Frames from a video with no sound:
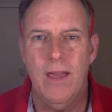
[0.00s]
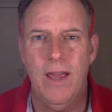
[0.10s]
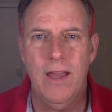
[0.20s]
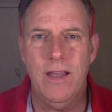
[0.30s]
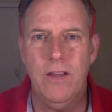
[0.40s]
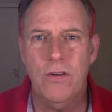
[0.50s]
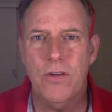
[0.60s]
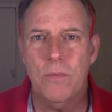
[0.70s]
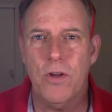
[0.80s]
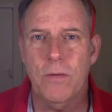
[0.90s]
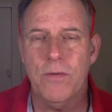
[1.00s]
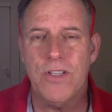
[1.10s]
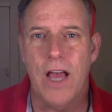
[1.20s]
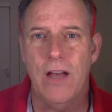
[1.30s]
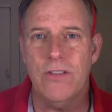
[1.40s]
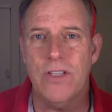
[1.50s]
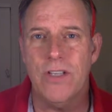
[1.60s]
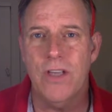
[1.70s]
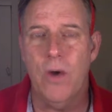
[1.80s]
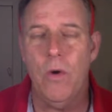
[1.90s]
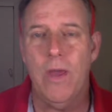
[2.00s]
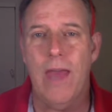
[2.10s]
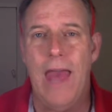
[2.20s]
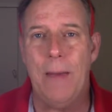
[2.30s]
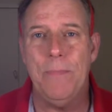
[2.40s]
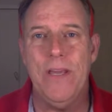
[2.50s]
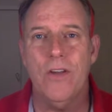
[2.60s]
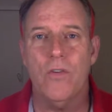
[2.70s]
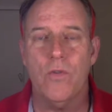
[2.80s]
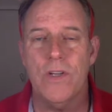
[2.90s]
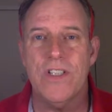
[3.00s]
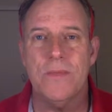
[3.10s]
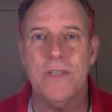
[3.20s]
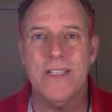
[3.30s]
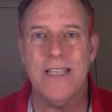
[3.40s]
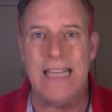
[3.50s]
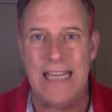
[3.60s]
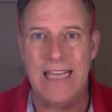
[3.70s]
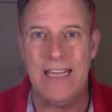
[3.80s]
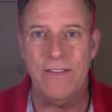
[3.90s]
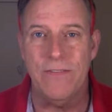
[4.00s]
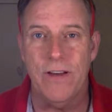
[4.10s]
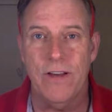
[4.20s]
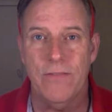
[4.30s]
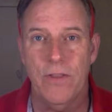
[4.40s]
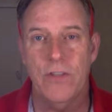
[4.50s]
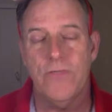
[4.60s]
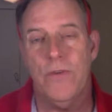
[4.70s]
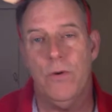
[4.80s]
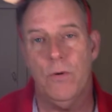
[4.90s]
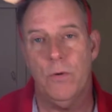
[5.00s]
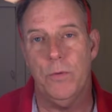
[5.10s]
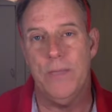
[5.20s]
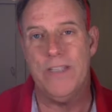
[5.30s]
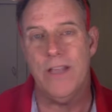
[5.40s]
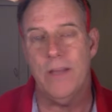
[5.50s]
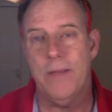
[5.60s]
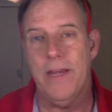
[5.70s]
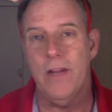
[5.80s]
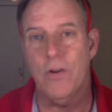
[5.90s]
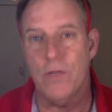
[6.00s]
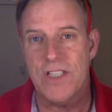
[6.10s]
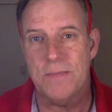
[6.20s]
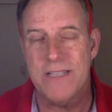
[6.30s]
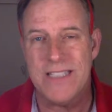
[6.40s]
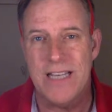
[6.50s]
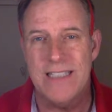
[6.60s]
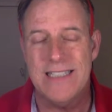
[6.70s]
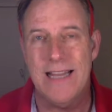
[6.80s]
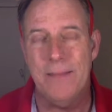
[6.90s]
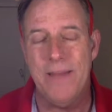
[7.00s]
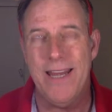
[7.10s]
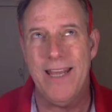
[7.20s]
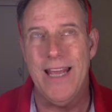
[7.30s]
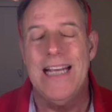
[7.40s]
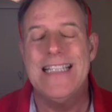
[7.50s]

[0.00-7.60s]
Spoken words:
Hey, YouTuber doers, how's it going? Happy Christmas Eve. For those of you who will be celebrating Christmas, celebrating